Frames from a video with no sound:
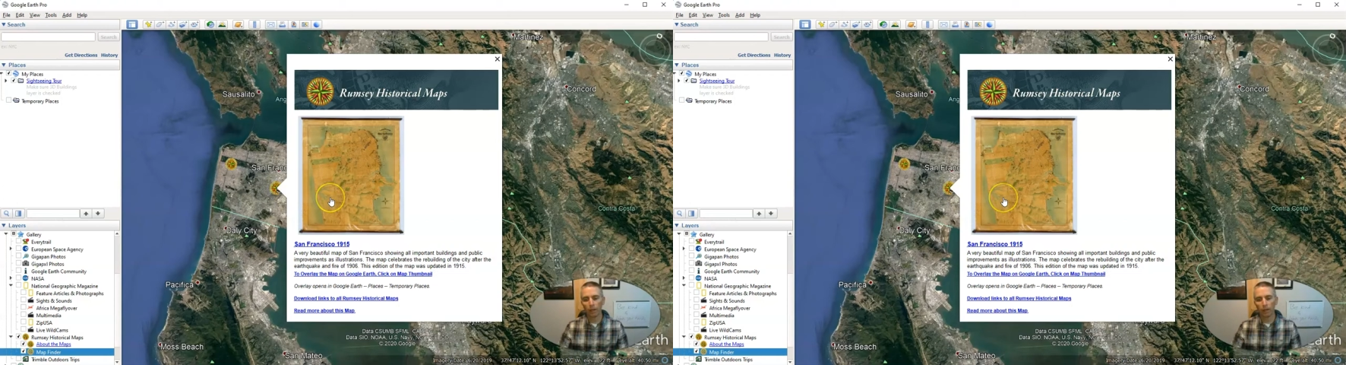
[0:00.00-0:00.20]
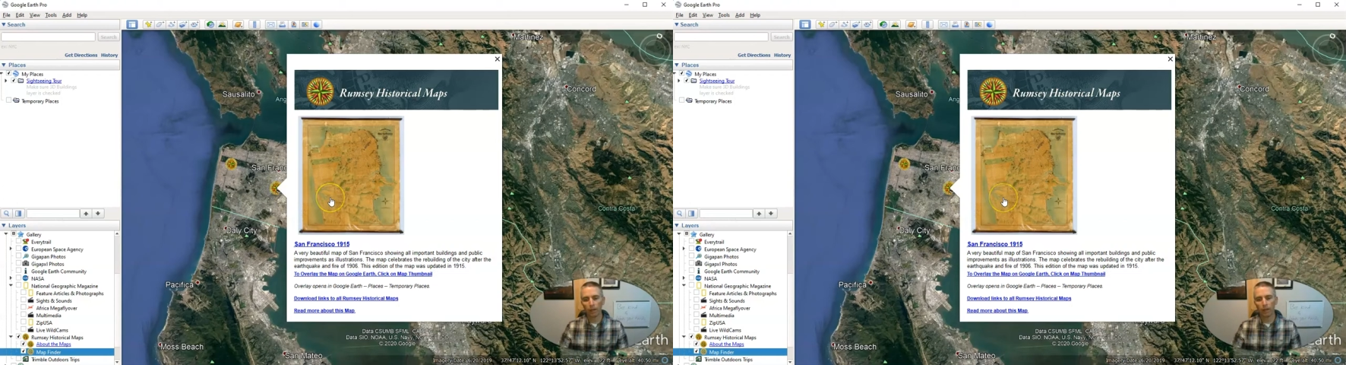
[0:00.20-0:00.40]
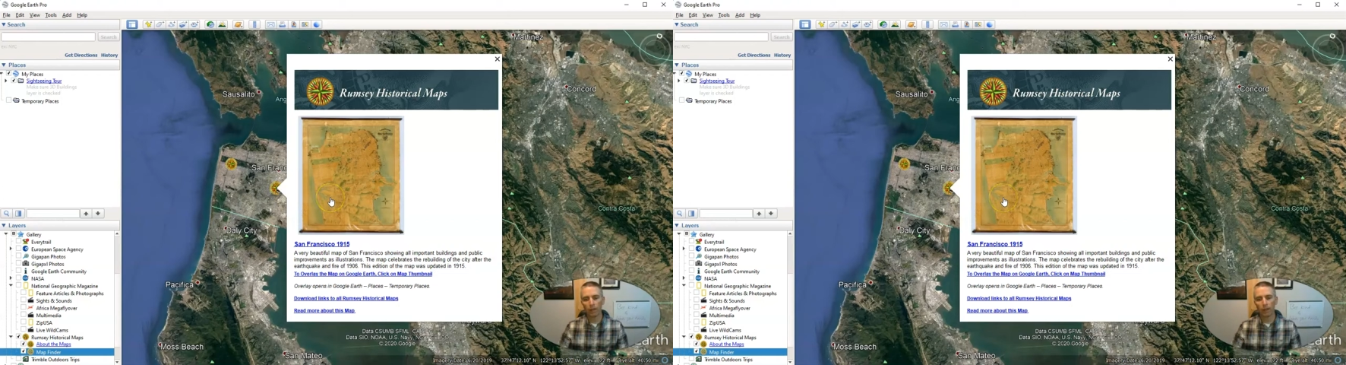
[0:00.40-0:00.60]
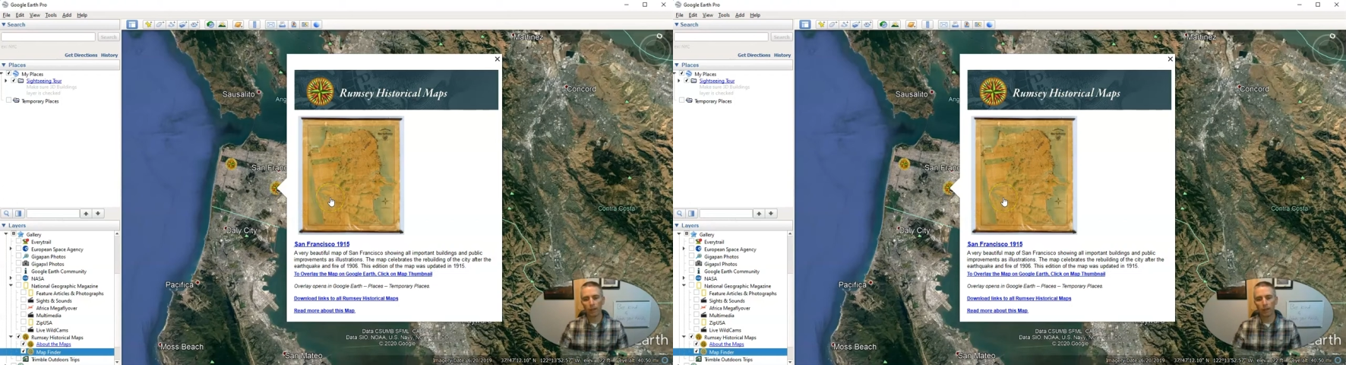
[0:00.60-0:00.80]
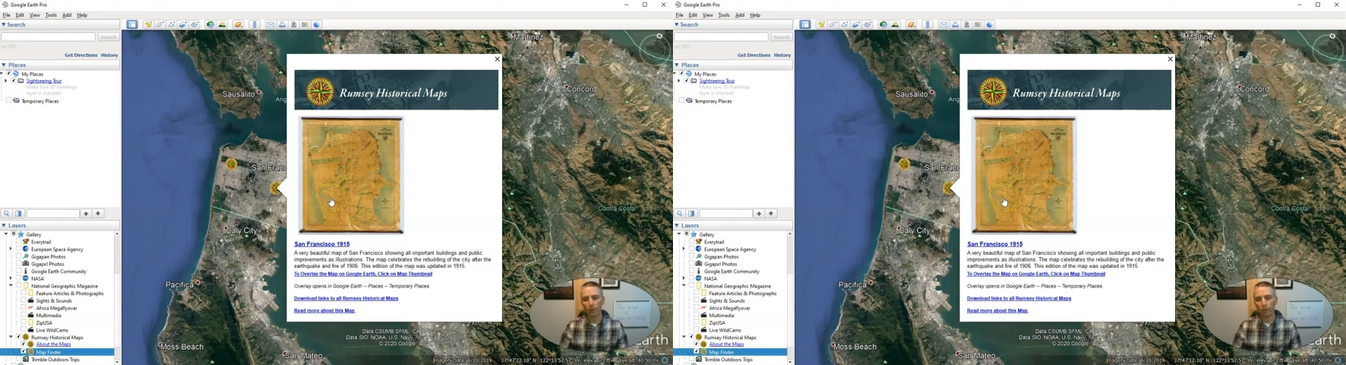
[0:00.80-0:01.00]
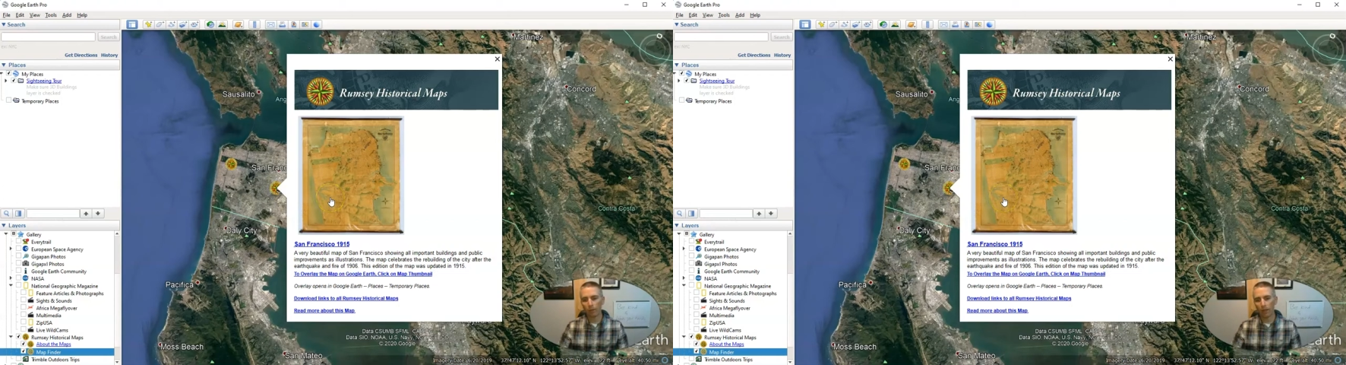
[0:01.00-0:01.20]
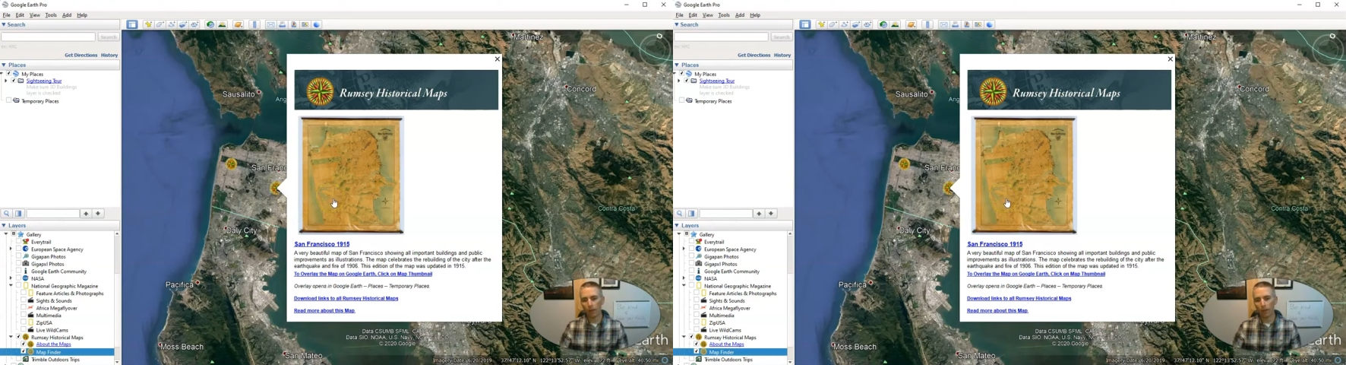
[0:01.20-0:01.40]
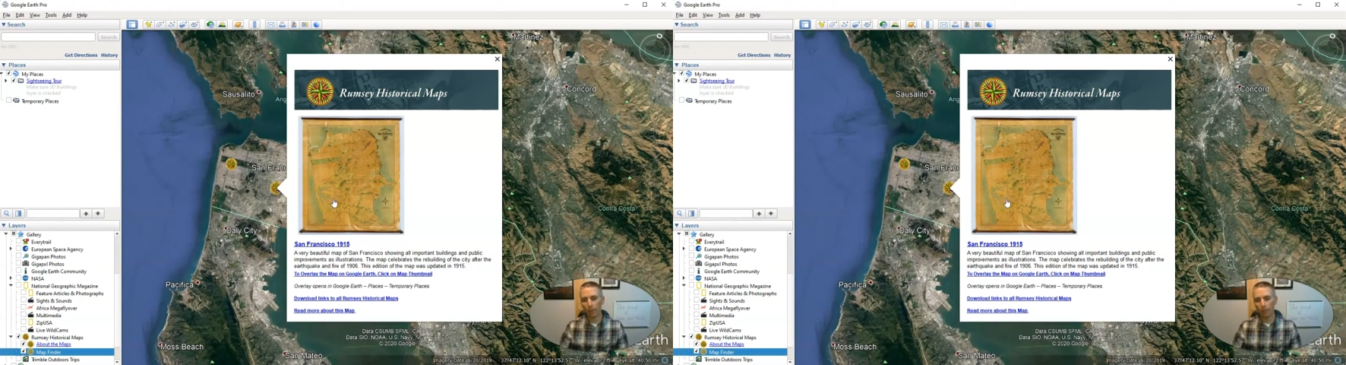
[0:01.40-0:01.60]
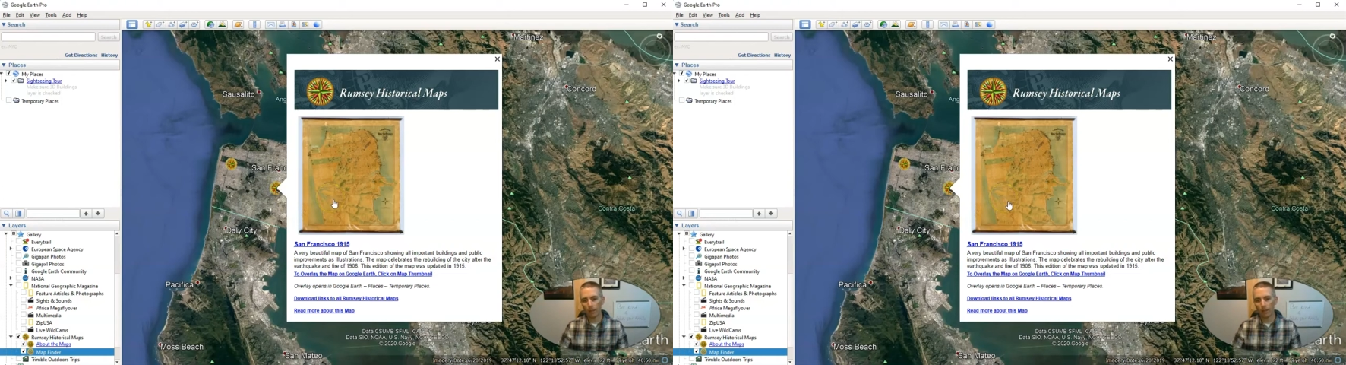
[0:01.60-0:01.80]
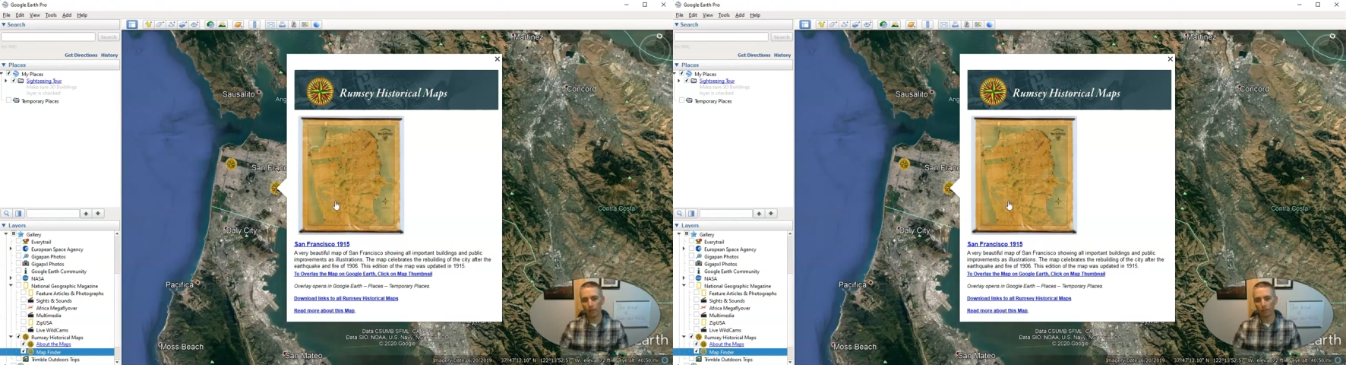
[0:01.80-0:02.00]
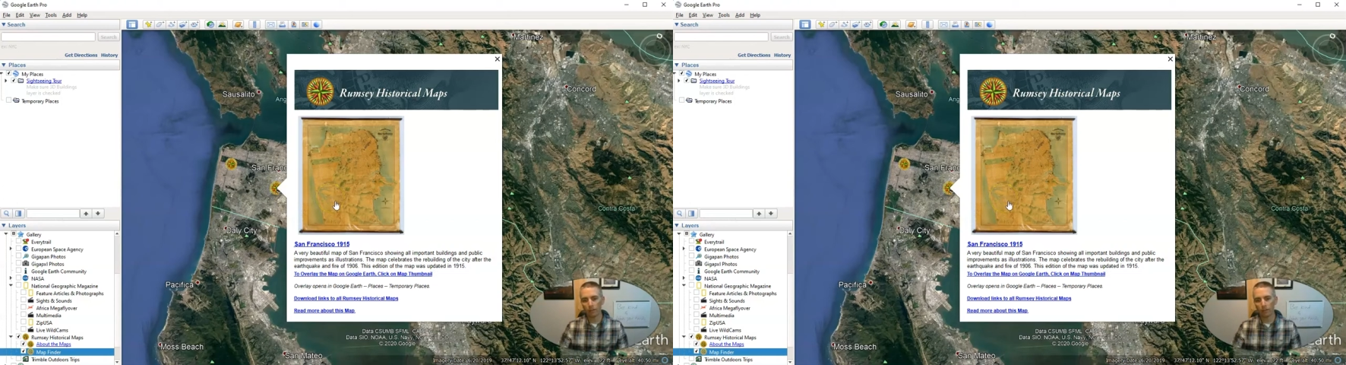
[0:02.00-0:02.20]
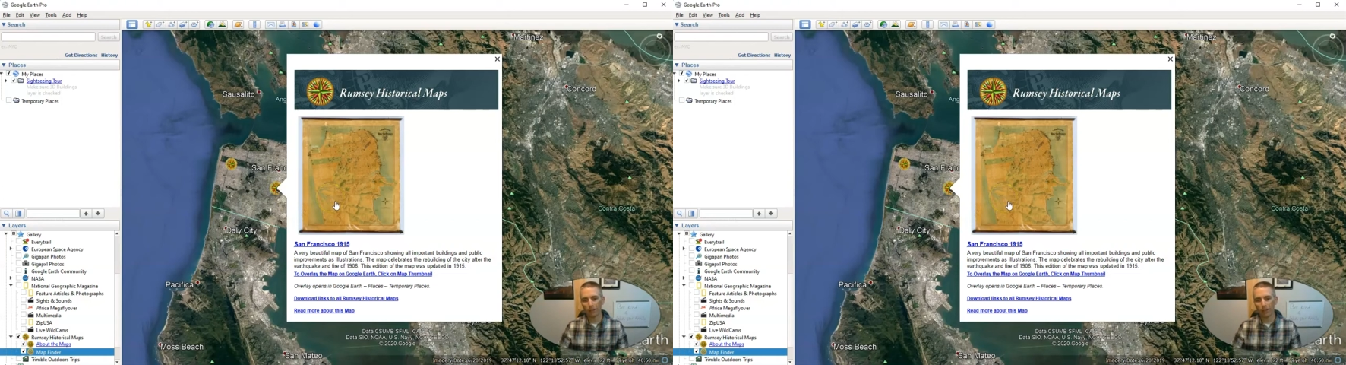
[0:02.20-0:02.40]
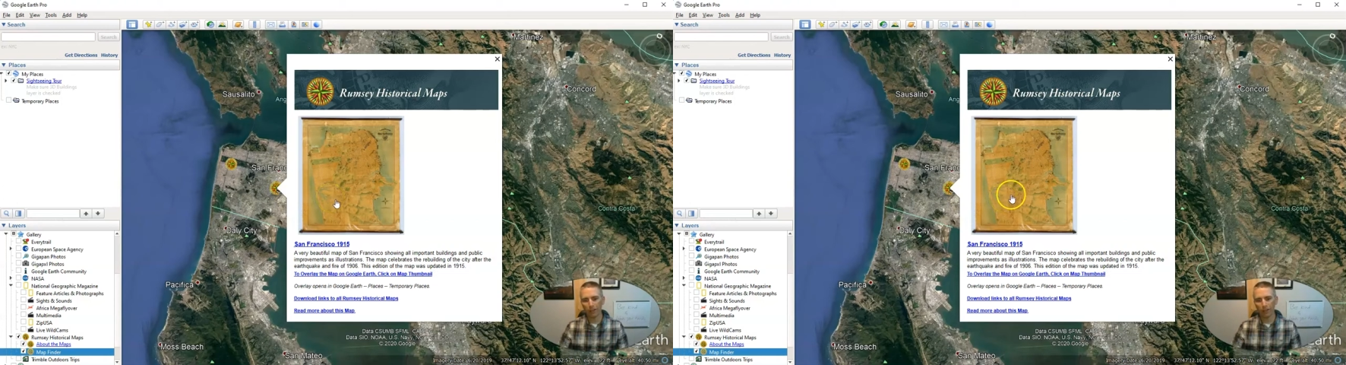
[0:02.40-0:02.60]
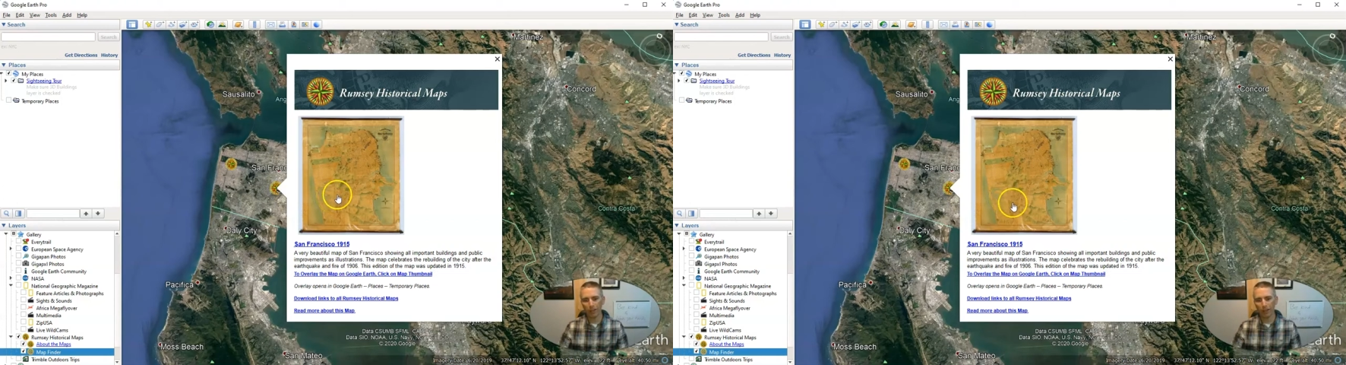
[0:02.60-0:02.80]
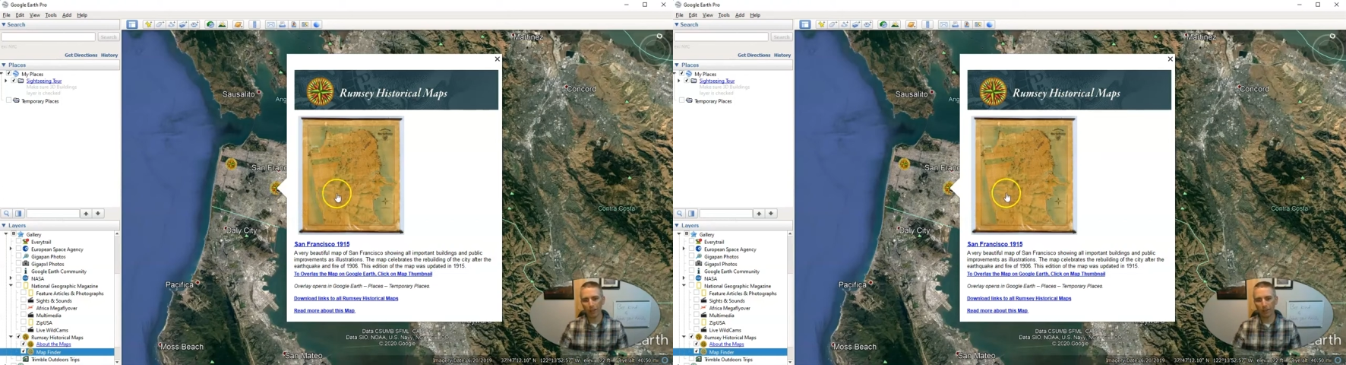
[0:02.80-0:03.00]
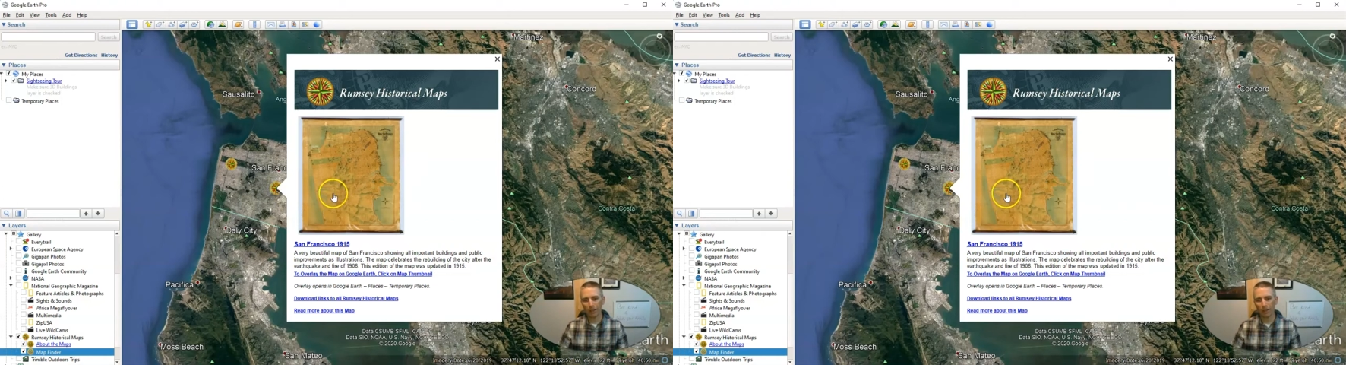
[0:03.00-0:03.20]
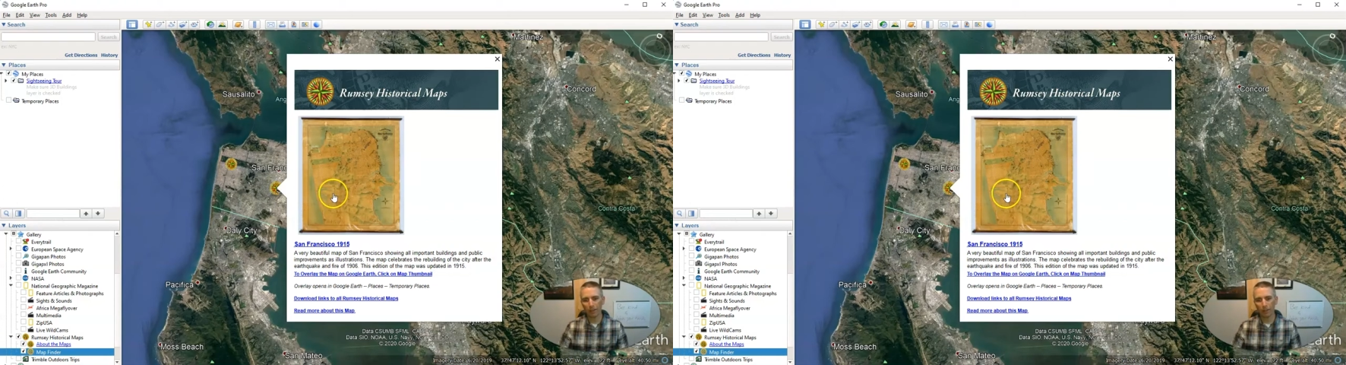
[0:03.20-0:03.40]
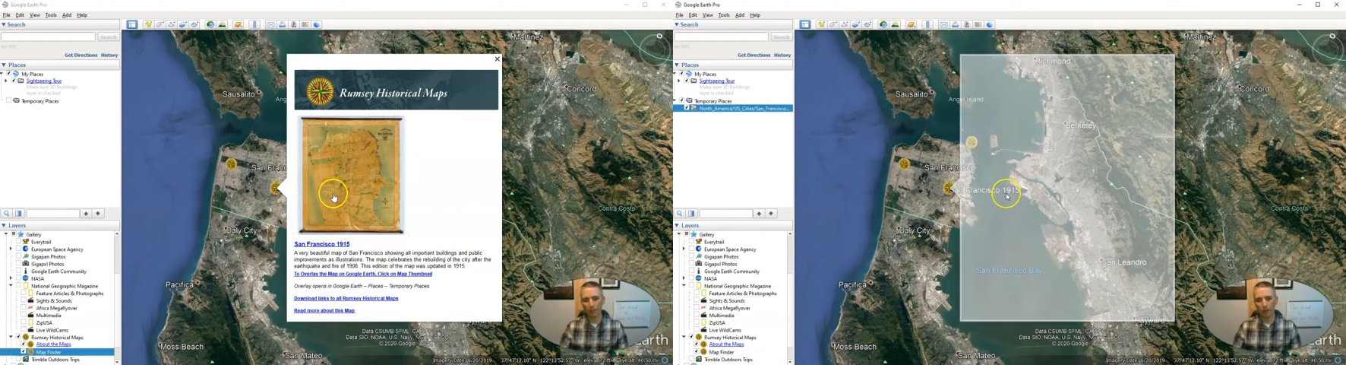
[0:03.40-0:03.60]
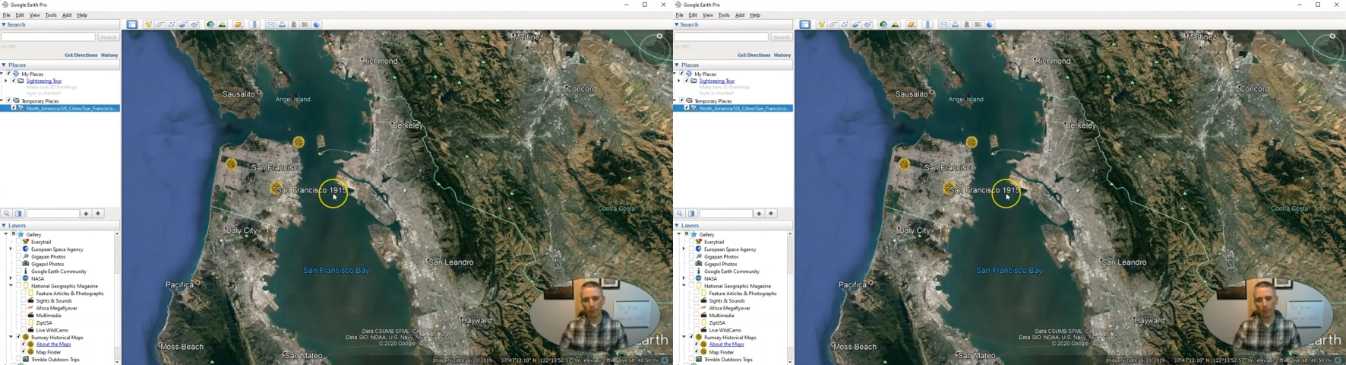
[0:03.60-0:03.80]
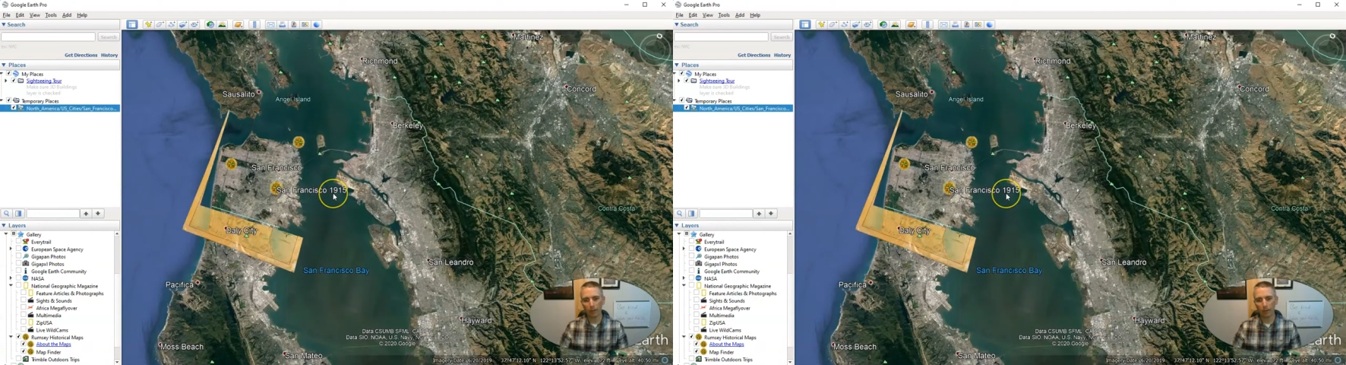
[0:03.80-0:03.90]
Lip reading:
[unreadable: no face in view]